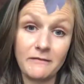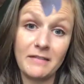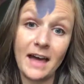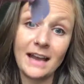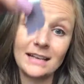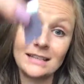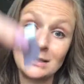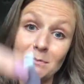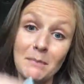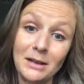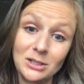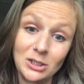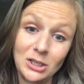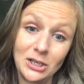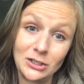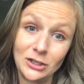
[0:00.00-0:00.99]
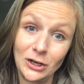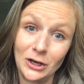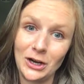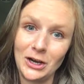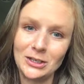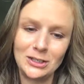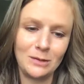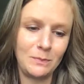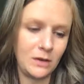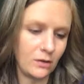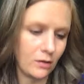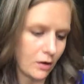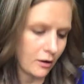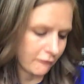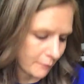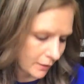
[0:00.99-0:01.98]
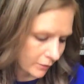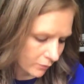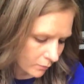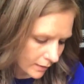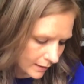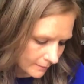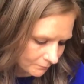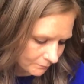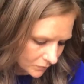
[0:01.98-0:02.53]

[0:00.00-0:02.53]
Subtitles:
That is much easier to peel off, by the way.